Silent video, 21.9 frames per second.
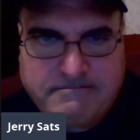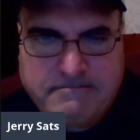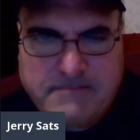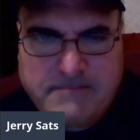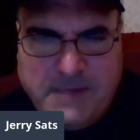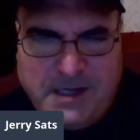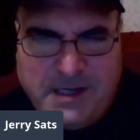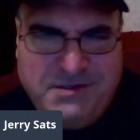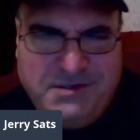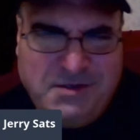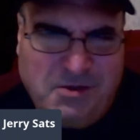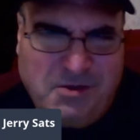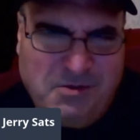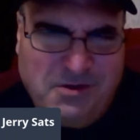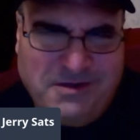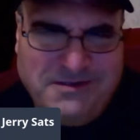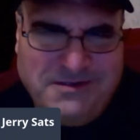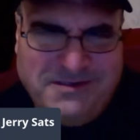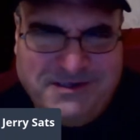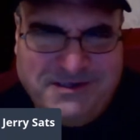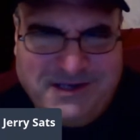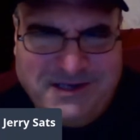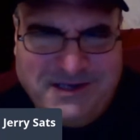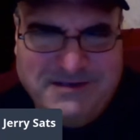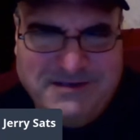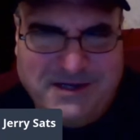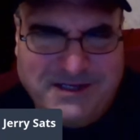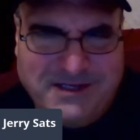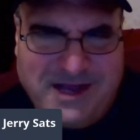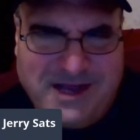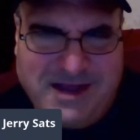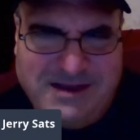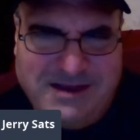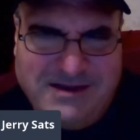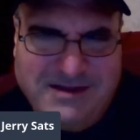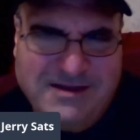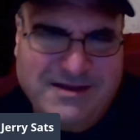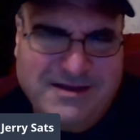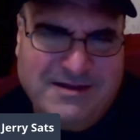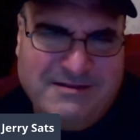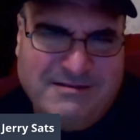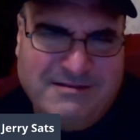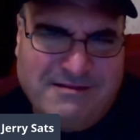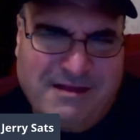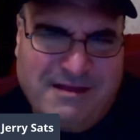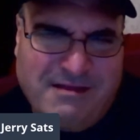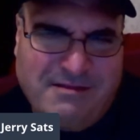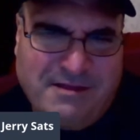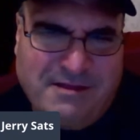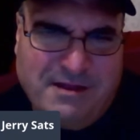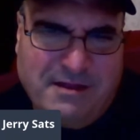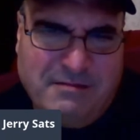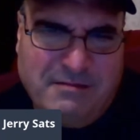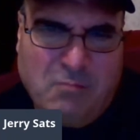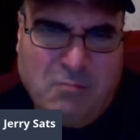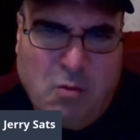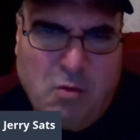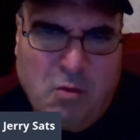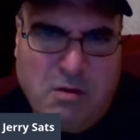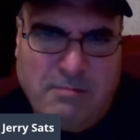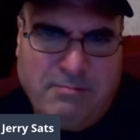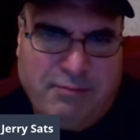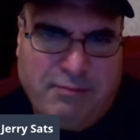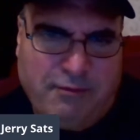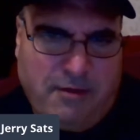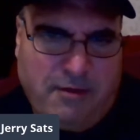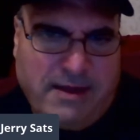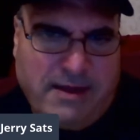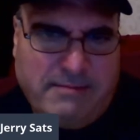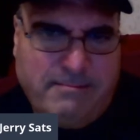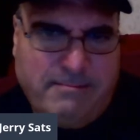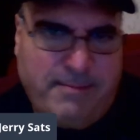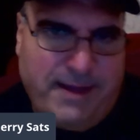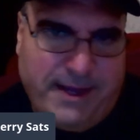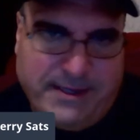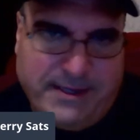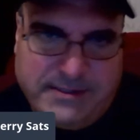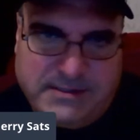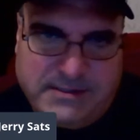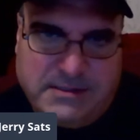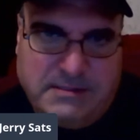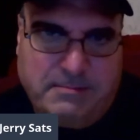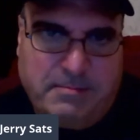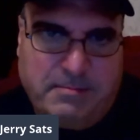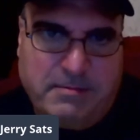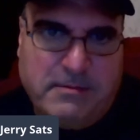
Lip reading: donuts, things like that. Nothing more bread based,